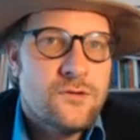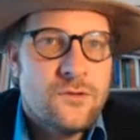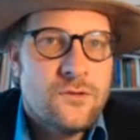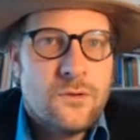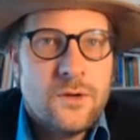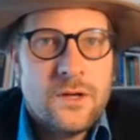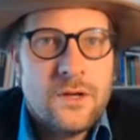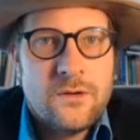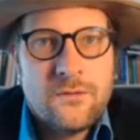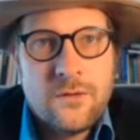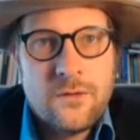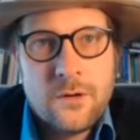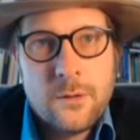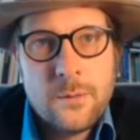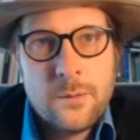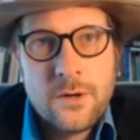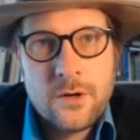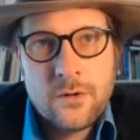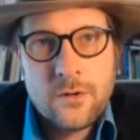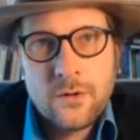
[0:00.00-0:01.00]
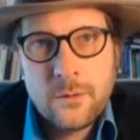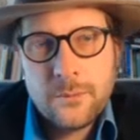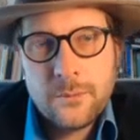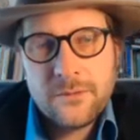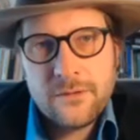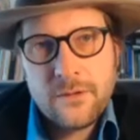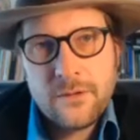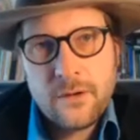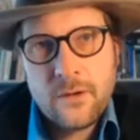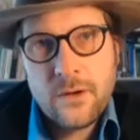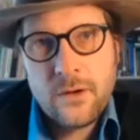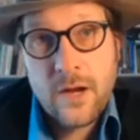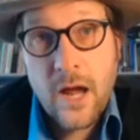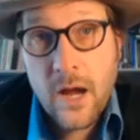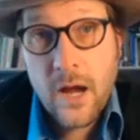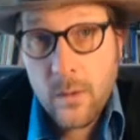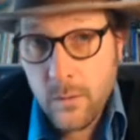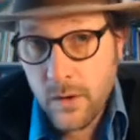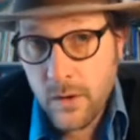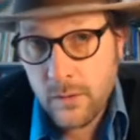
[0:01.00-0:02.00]
additional invertebrate groups that are
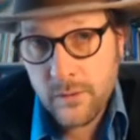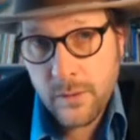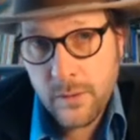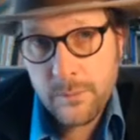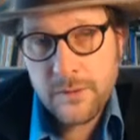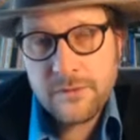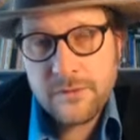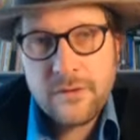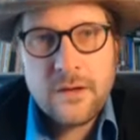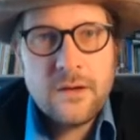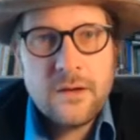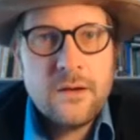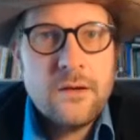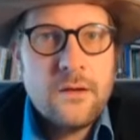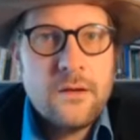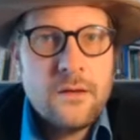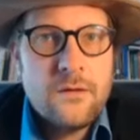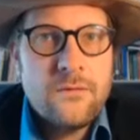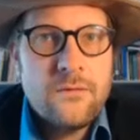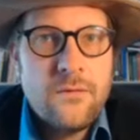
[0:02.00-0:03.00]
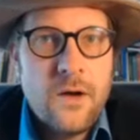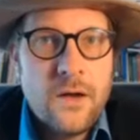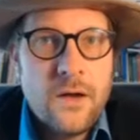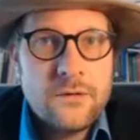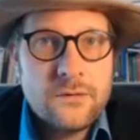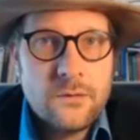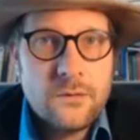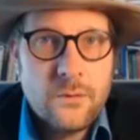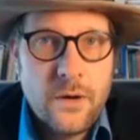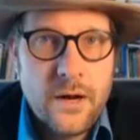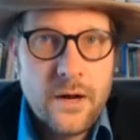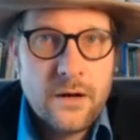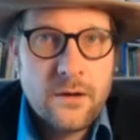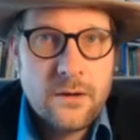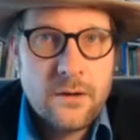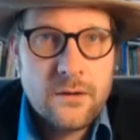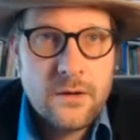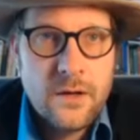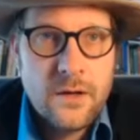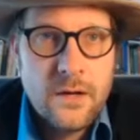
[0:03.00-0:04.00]
not well represented in the fossil
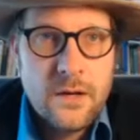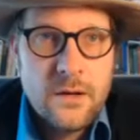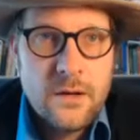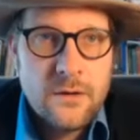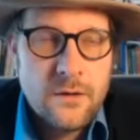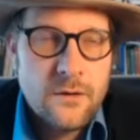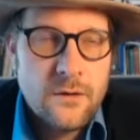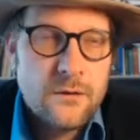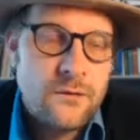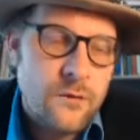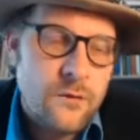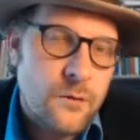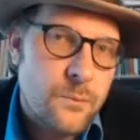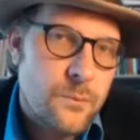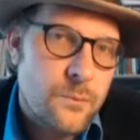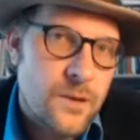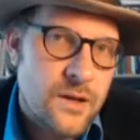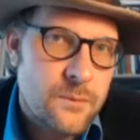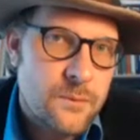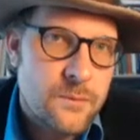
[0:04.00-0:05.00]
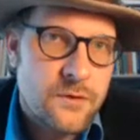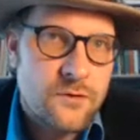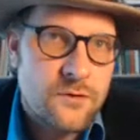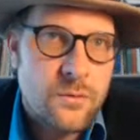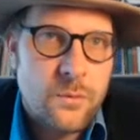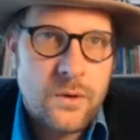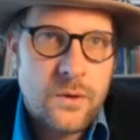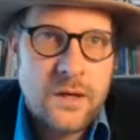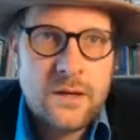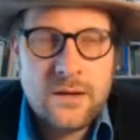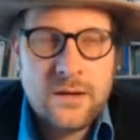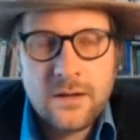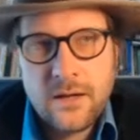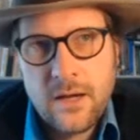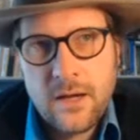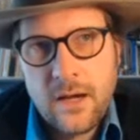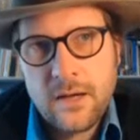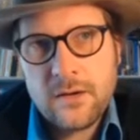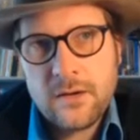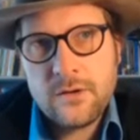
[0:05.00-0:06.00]
record. They're sort of in between
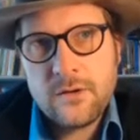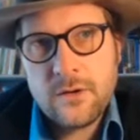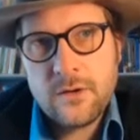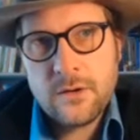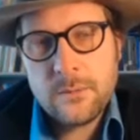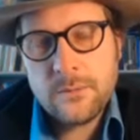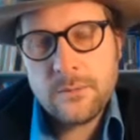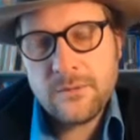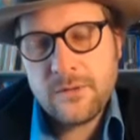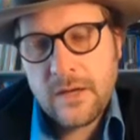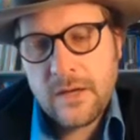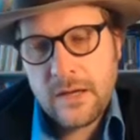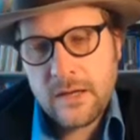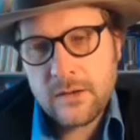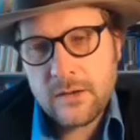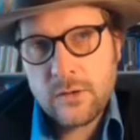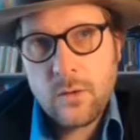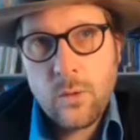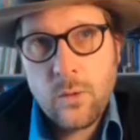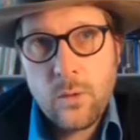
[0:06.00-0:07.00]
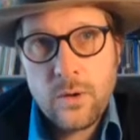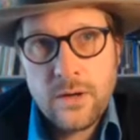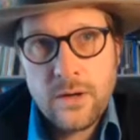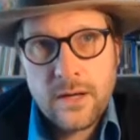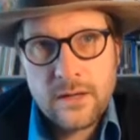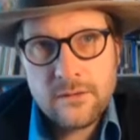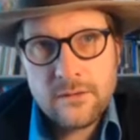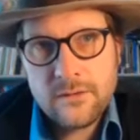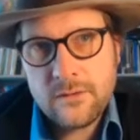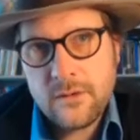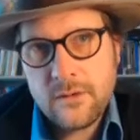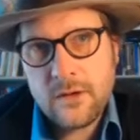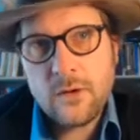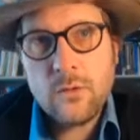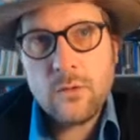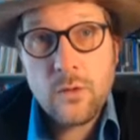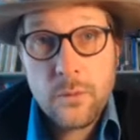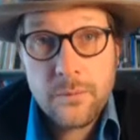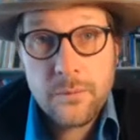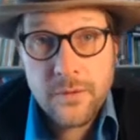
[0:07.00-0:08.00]
echinoderms and chordates,
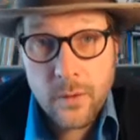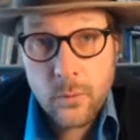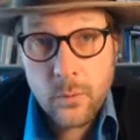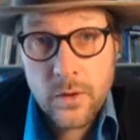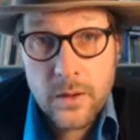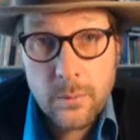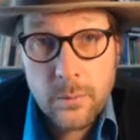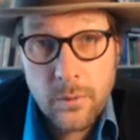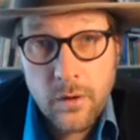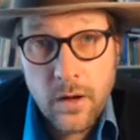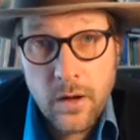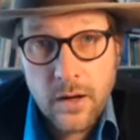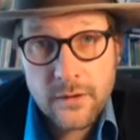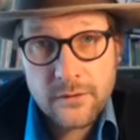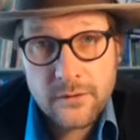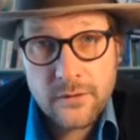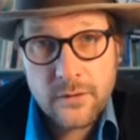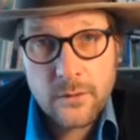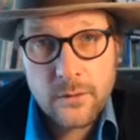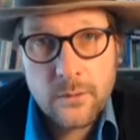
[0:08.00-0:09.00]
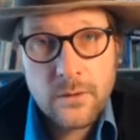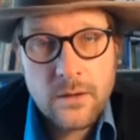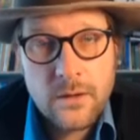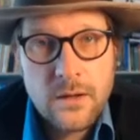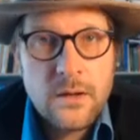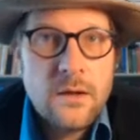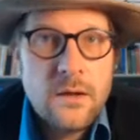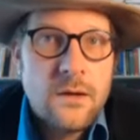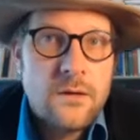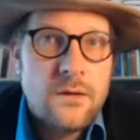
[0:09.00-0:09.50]
the group that we belong to.